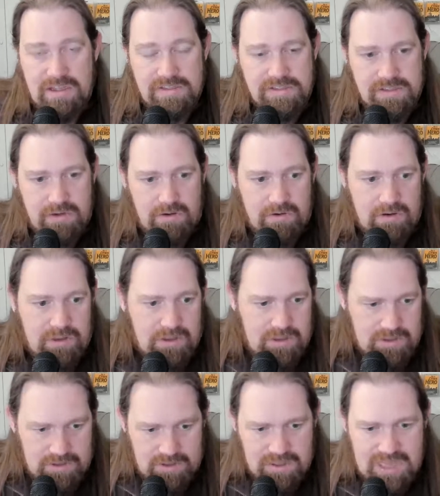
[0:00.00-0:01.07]
And so
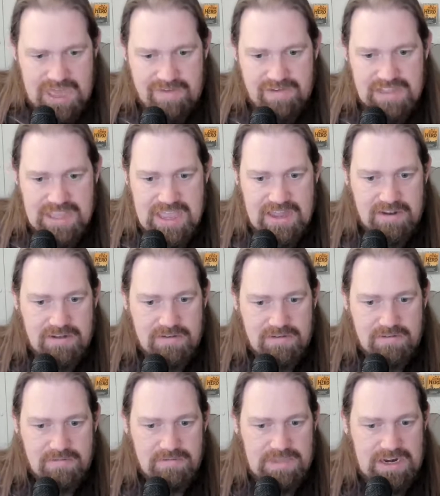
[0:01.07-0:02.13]
having that
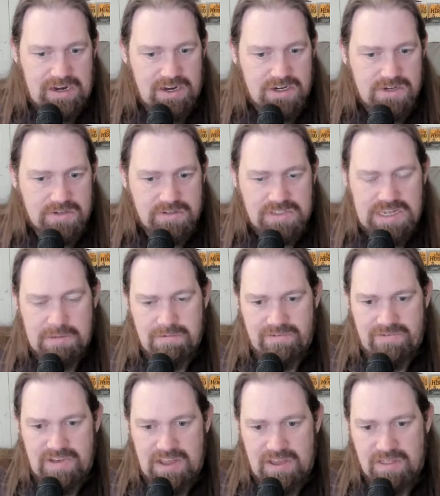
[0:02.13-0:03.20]
initial step
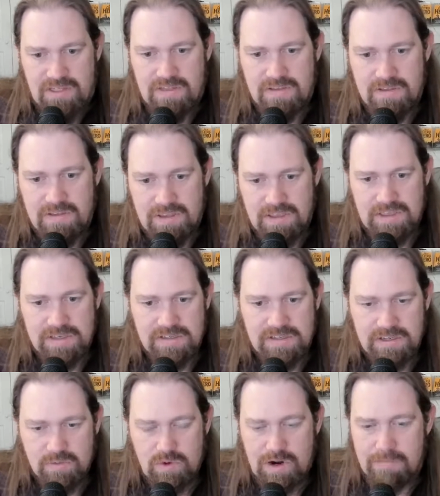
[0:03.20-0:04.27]
of faith
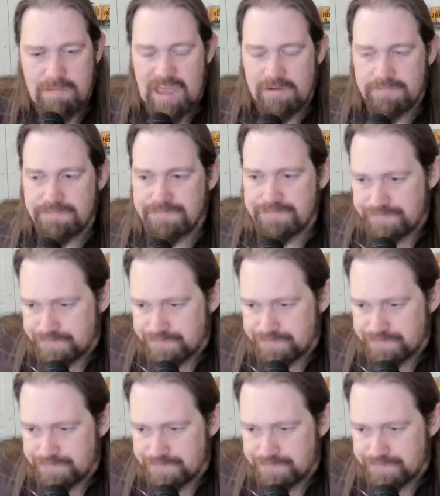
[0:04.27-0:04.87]
is where I'm at.